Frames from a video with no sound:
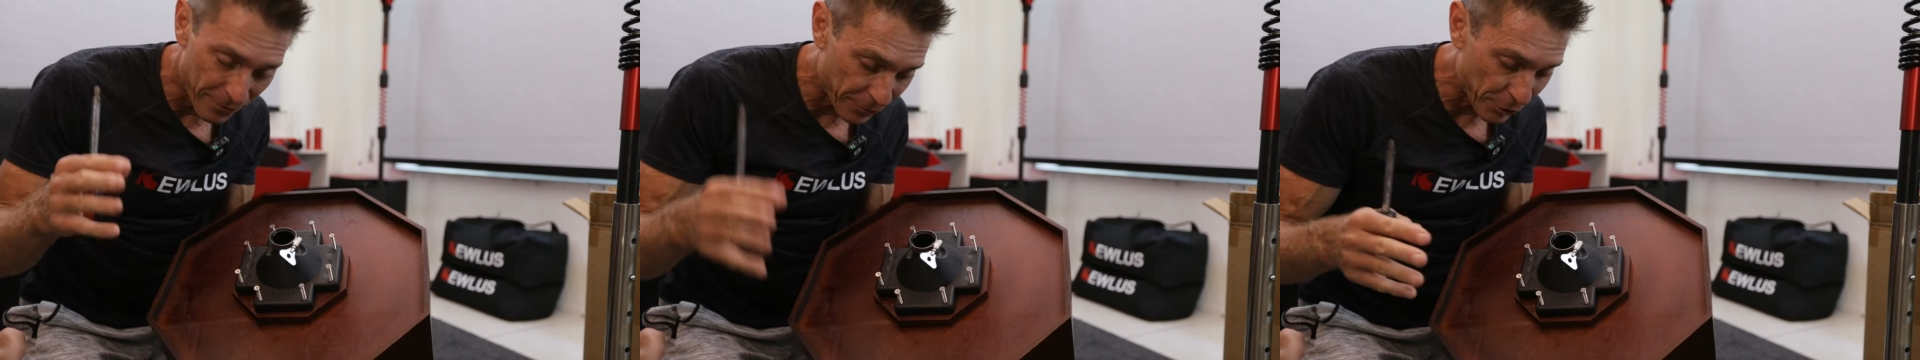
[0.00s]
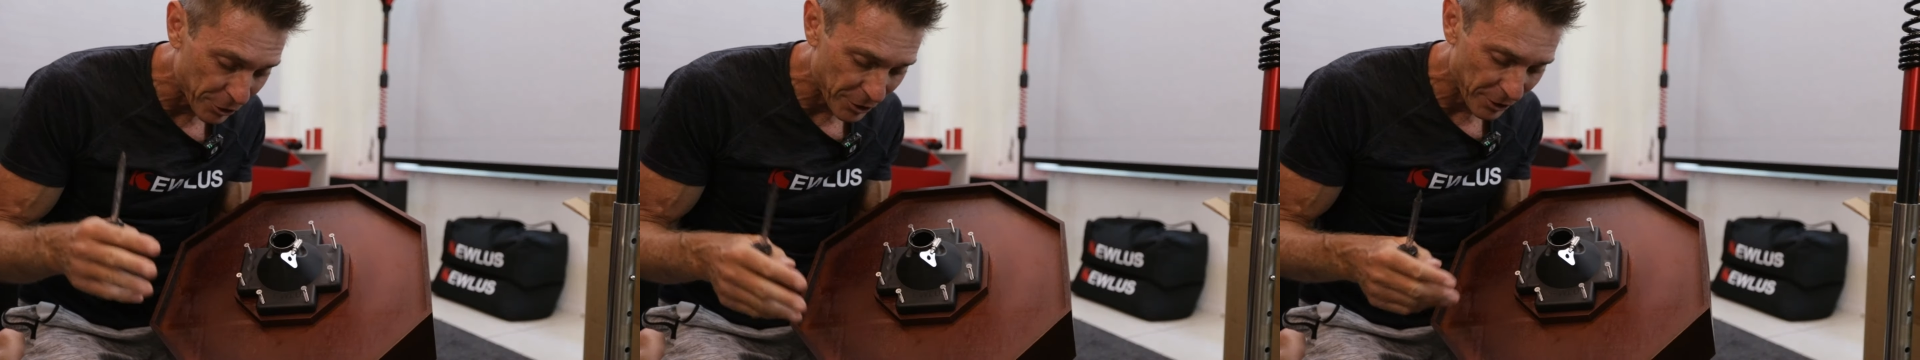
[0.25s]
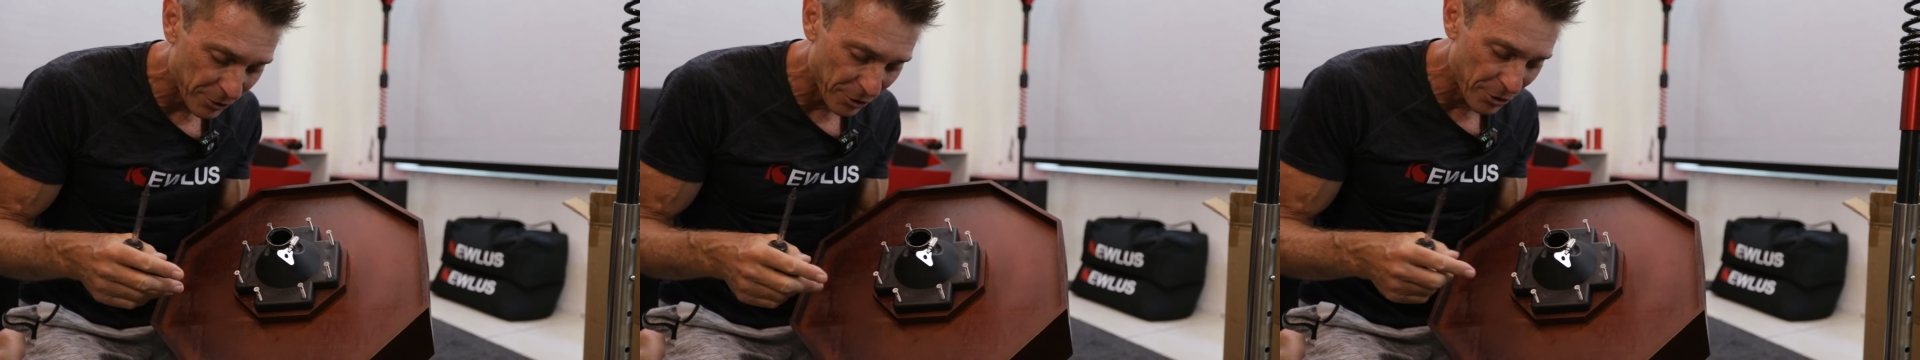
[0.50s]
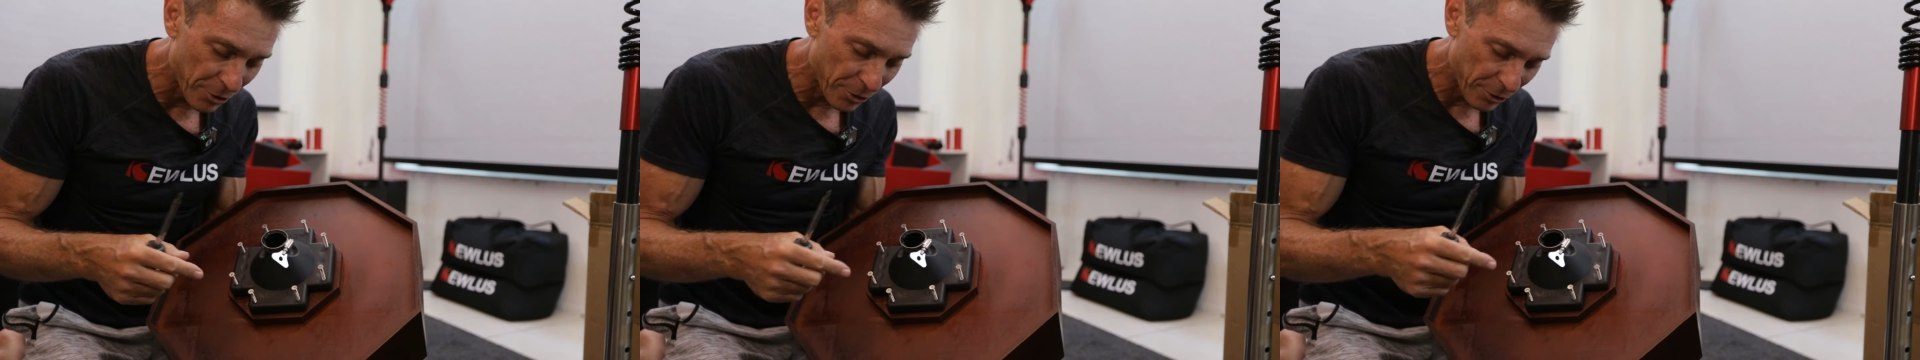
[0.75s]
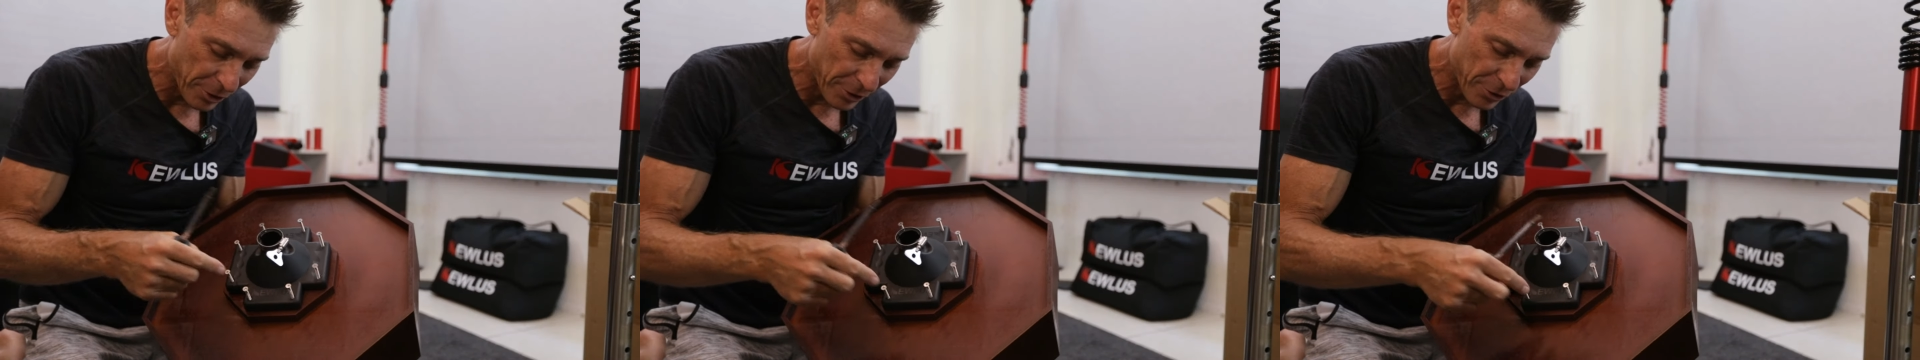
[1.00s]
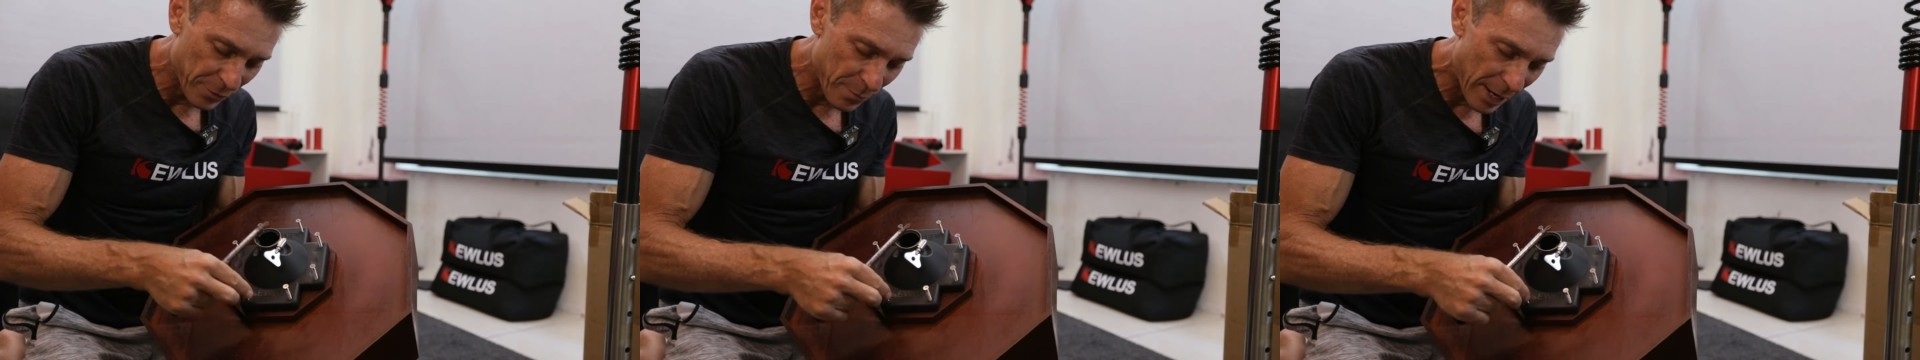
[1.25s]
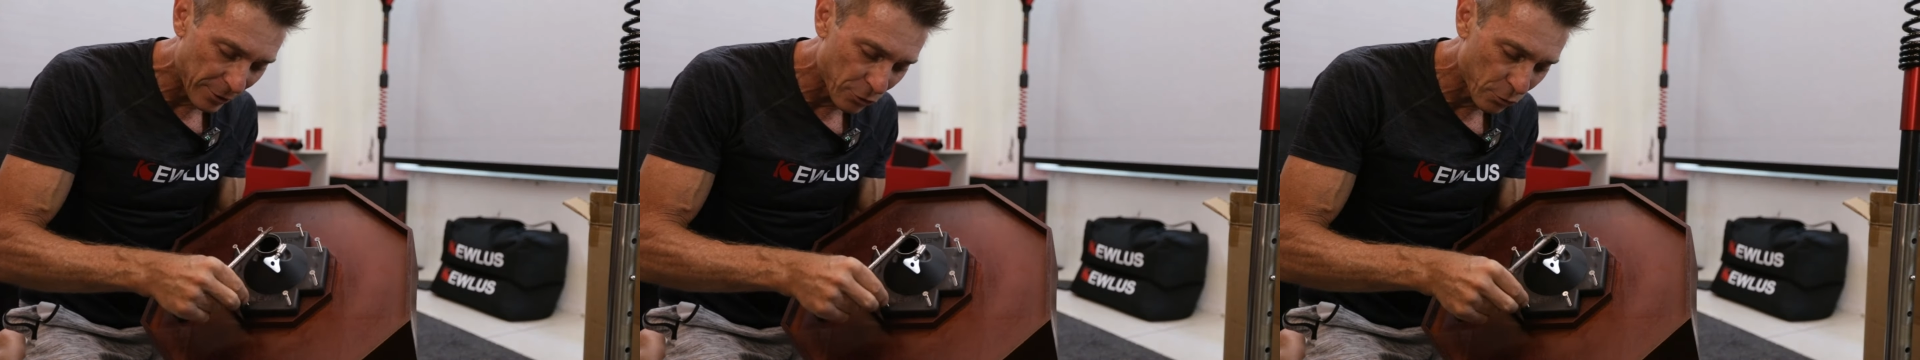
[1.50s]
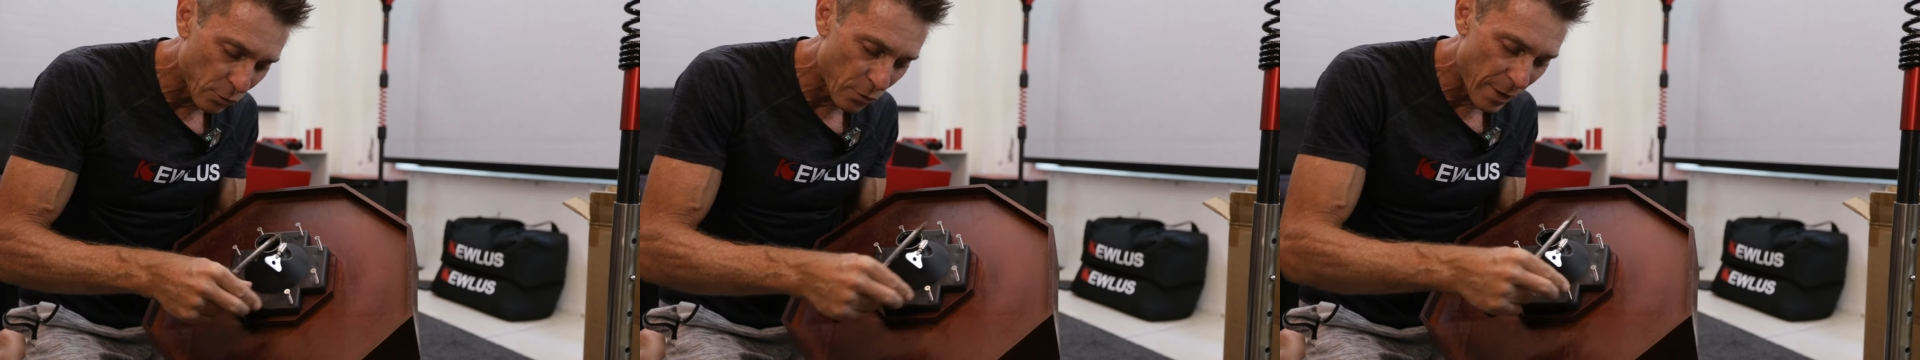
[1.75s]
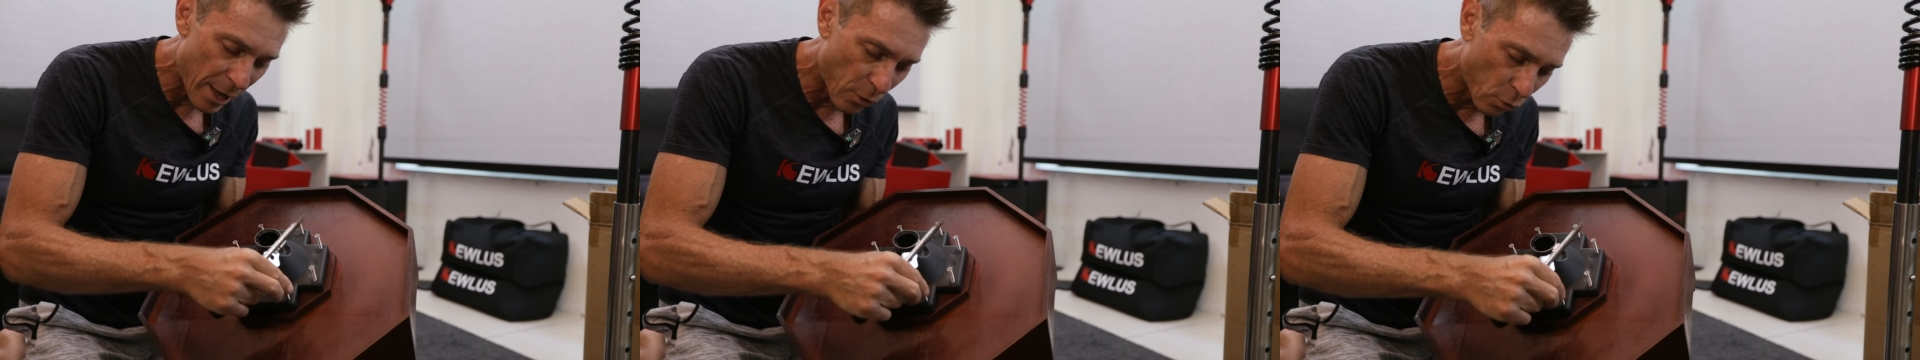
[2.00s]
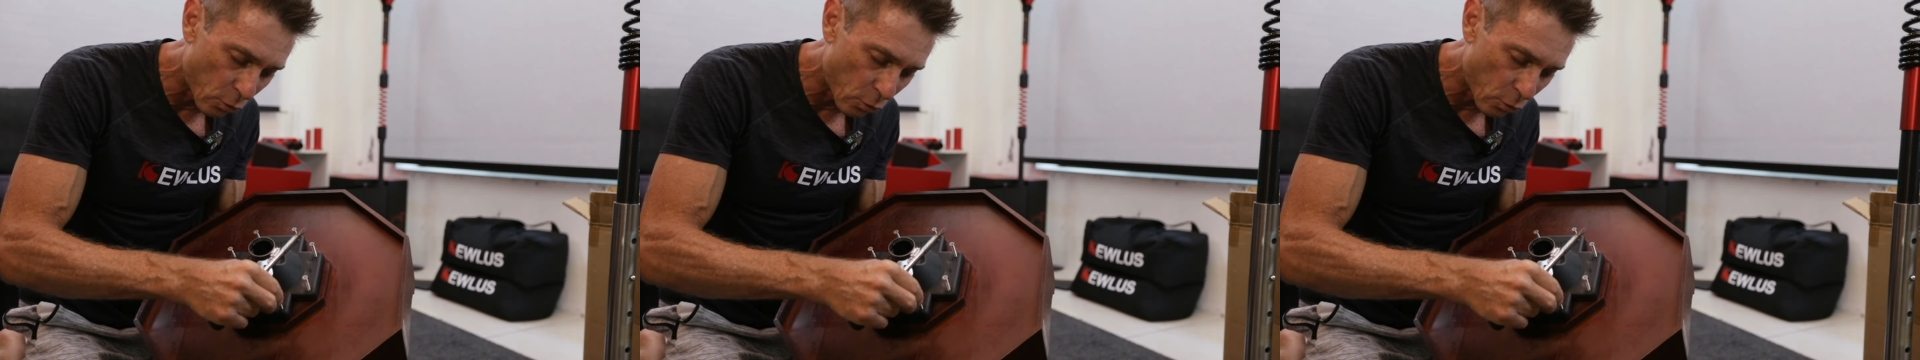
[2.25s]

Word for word: The first thing to do is to make sure that